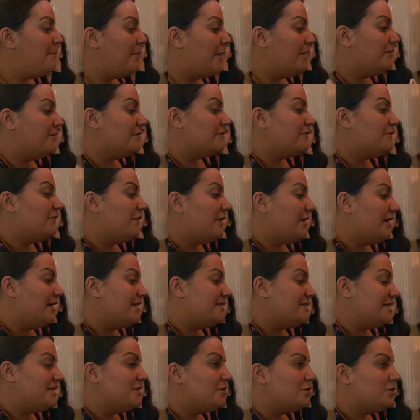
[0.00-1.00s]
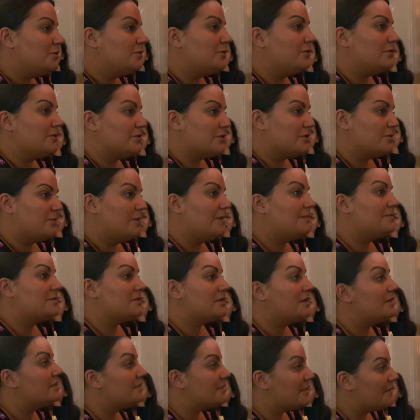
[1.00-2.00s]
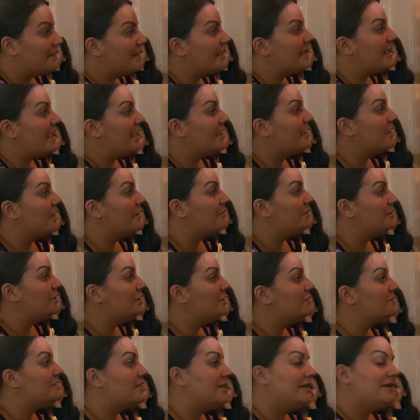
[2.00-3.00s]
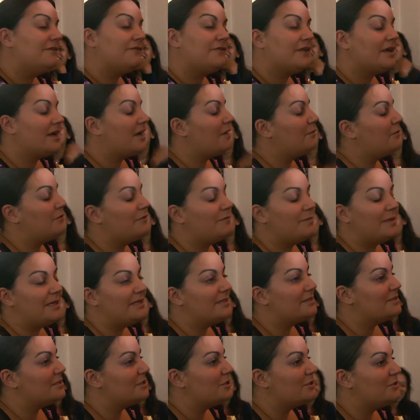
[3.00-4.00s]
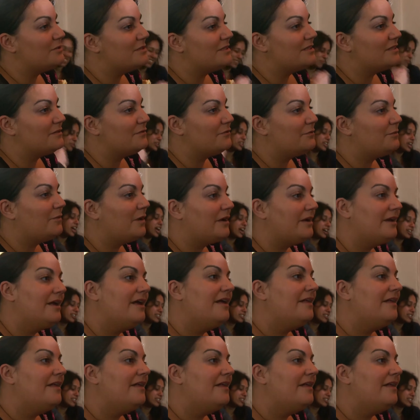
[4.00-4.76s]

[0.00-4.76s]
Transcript: bona fide endorsed websites that they can go and use. And if they go off piste and use a different one,